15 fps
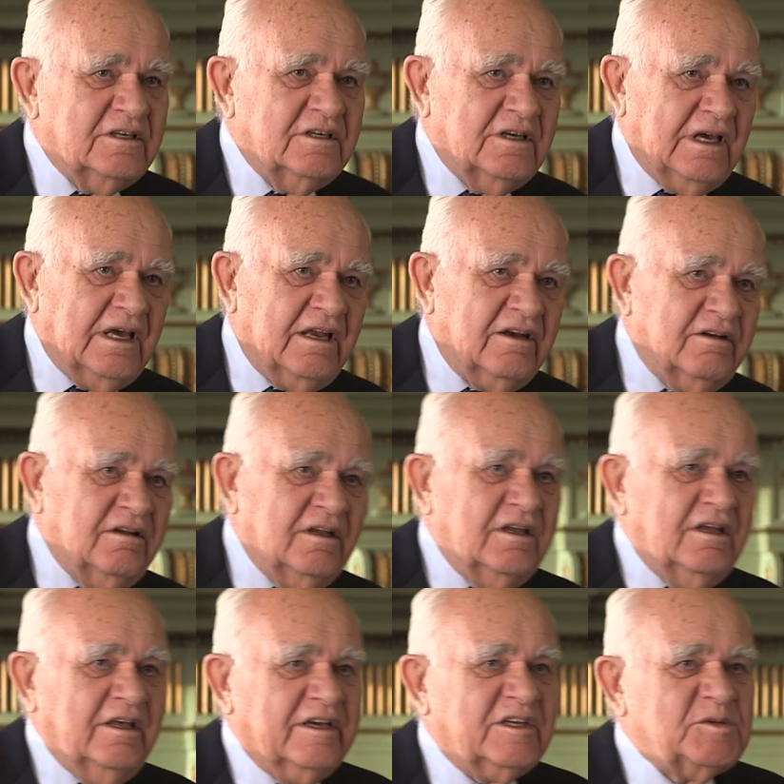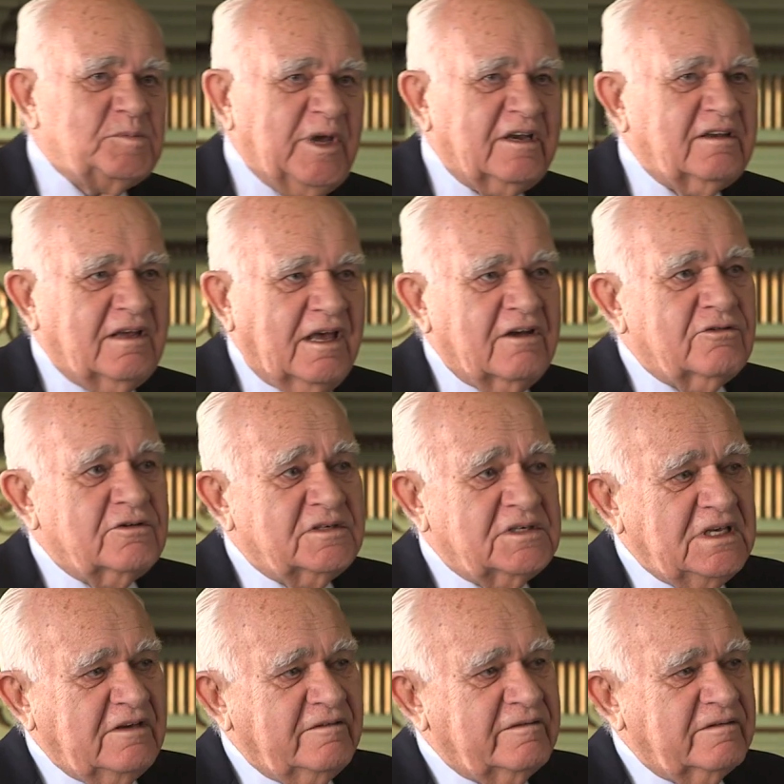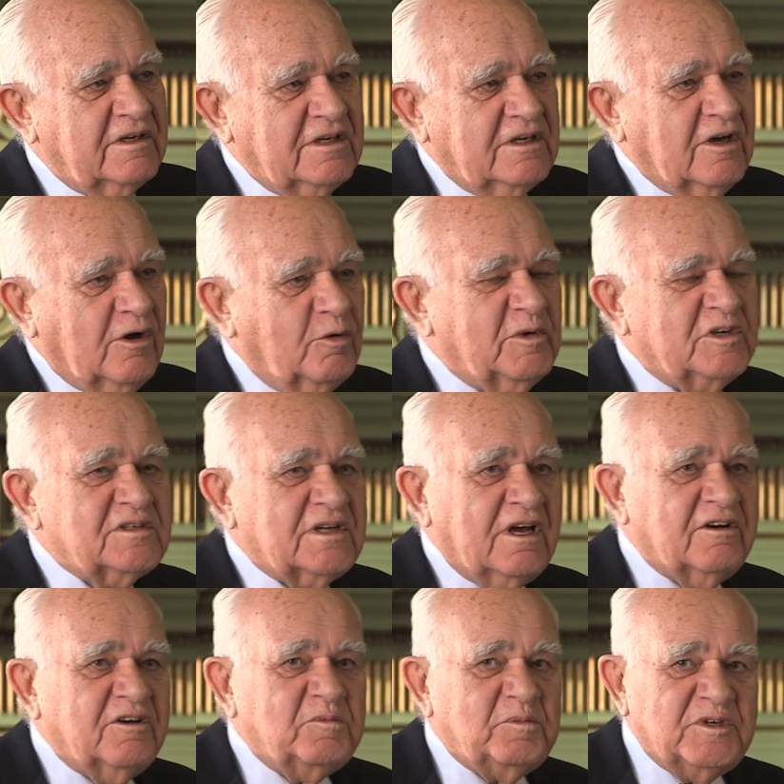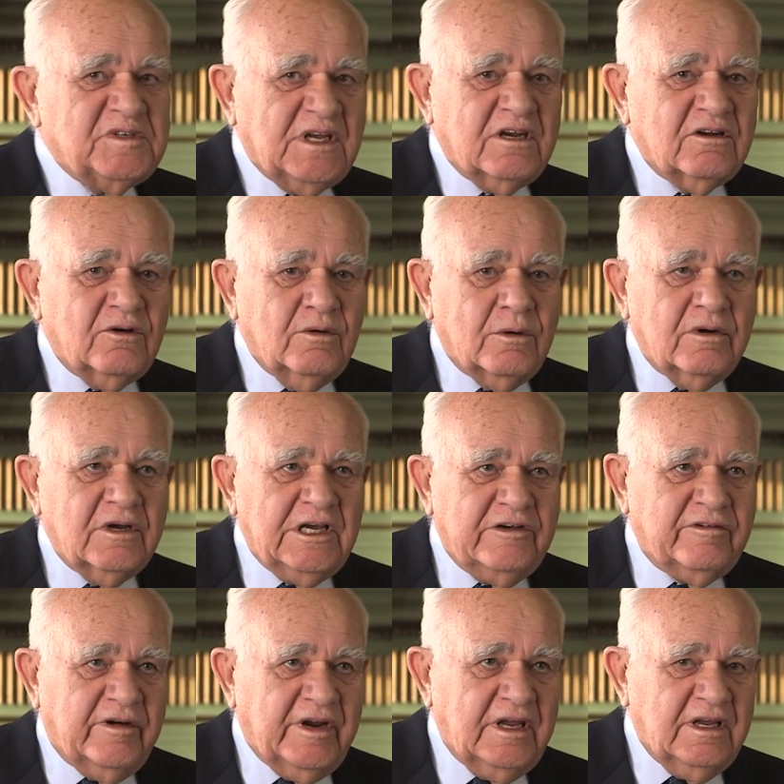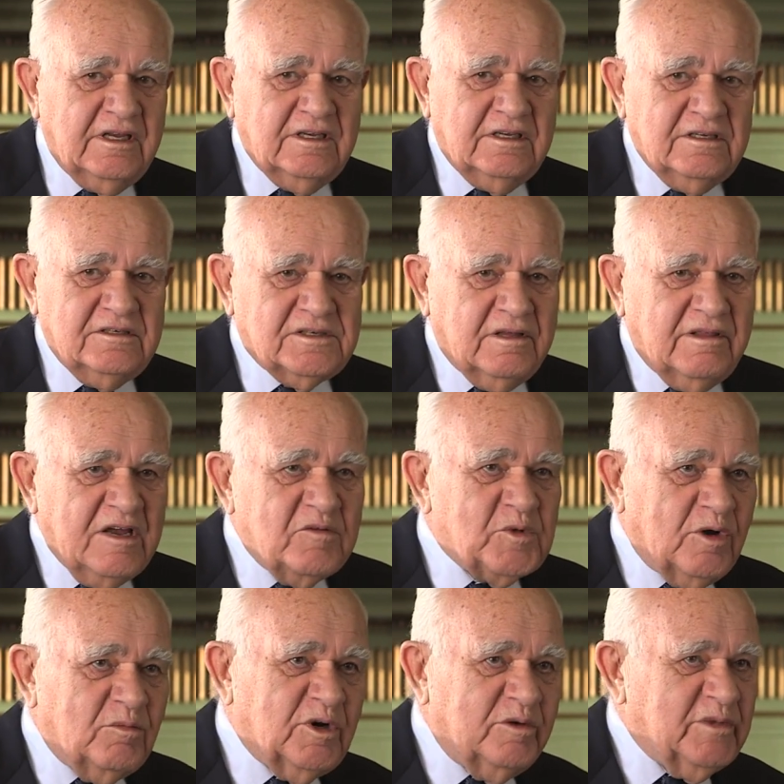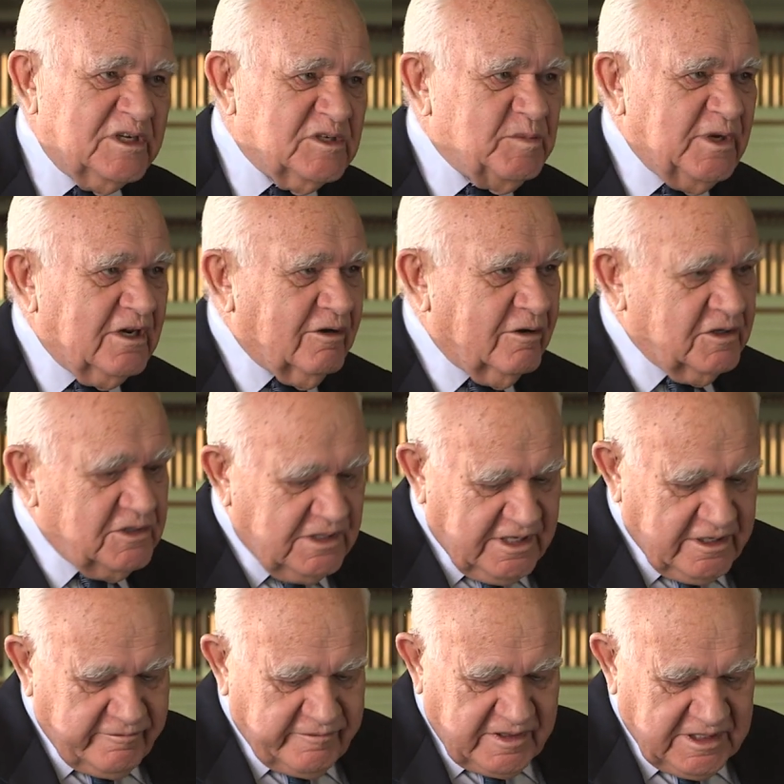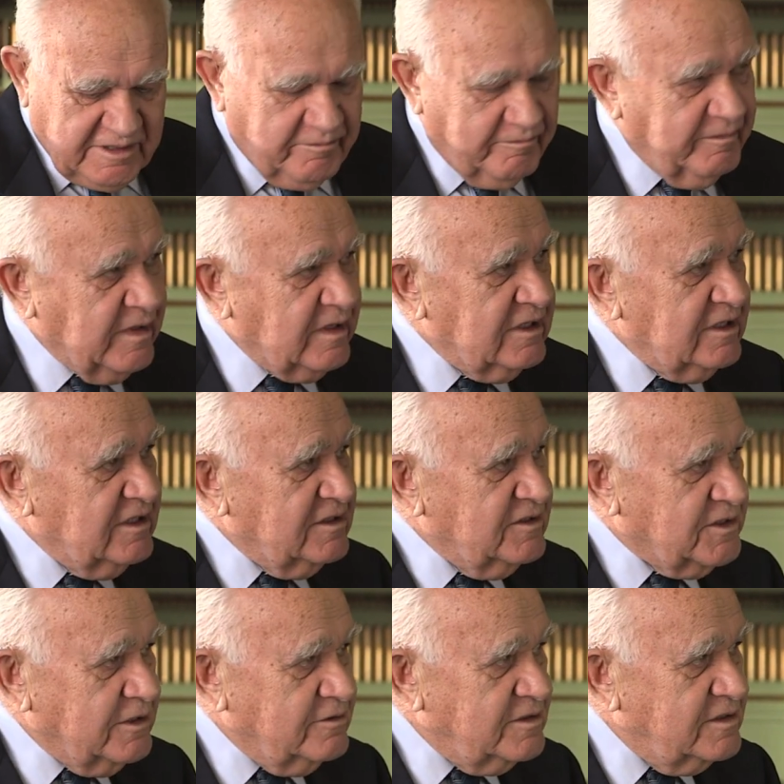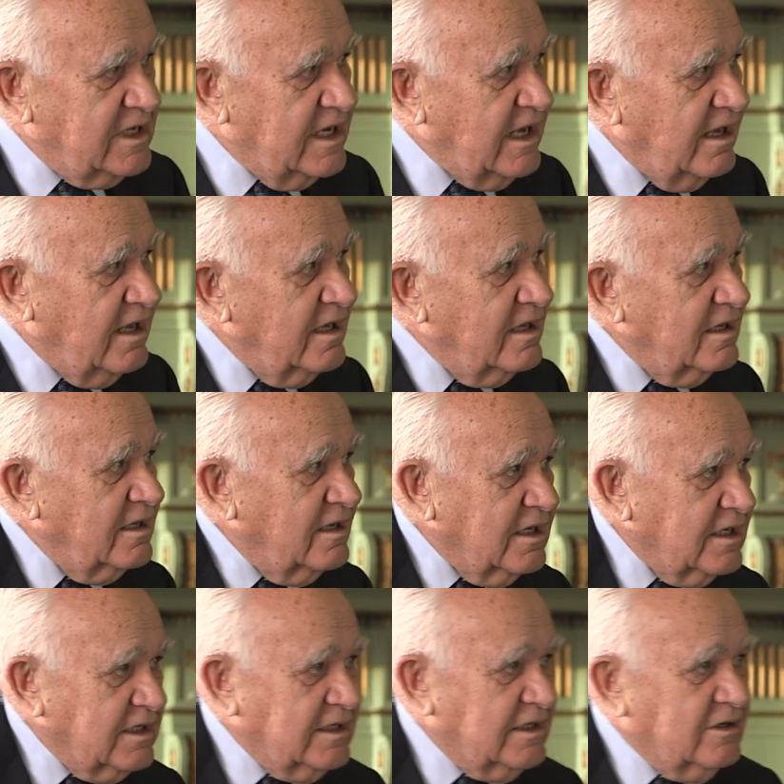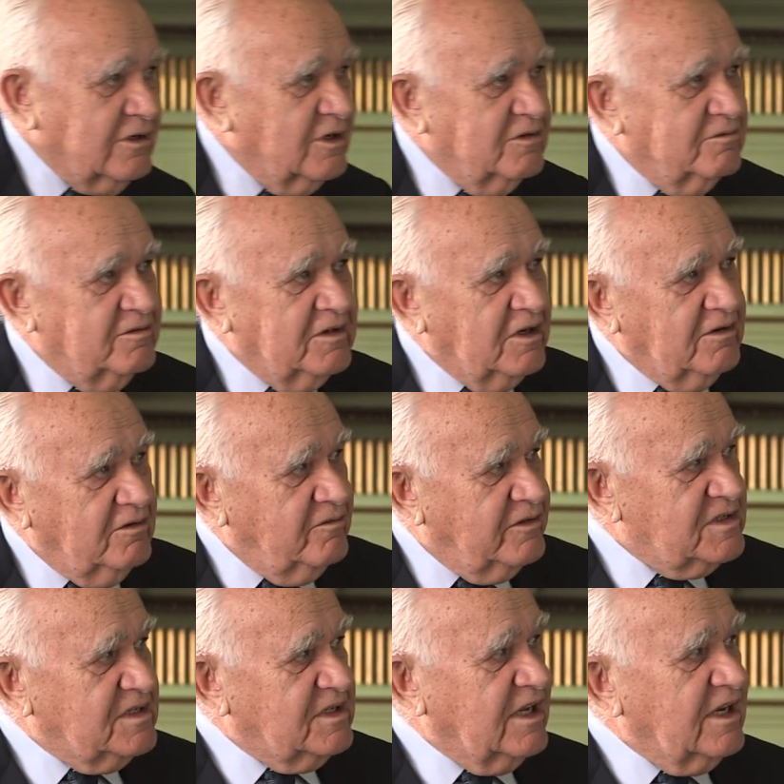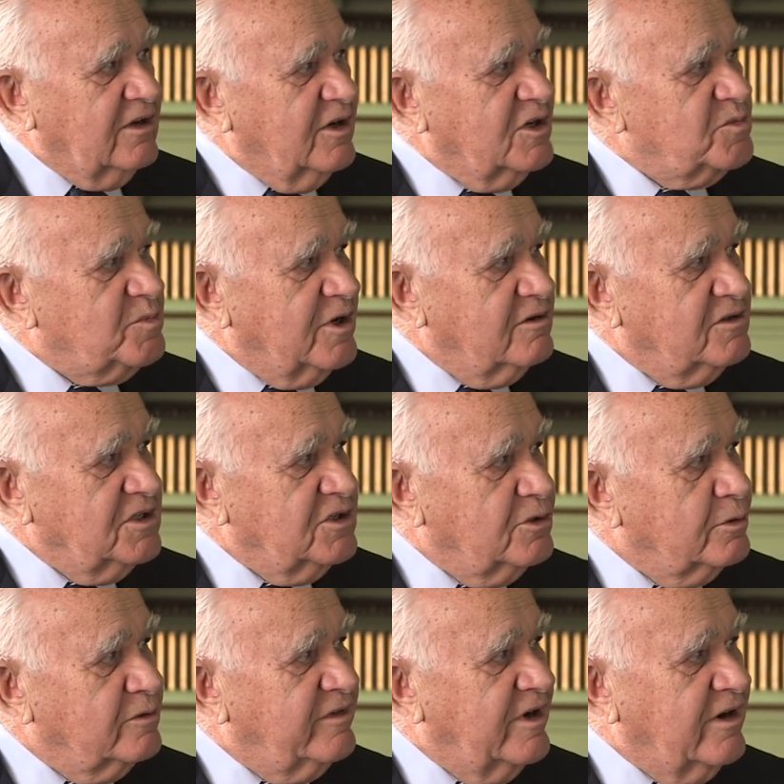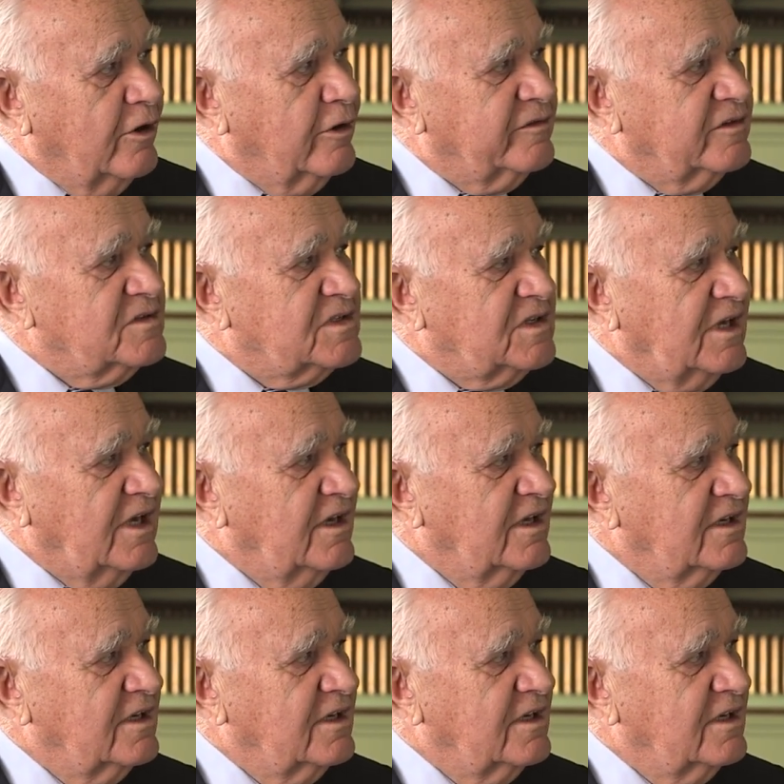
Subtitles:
and expect and receive almost 100% core recovery. So that problem has been largely overcome. So today, in visiting a large project, you would very often see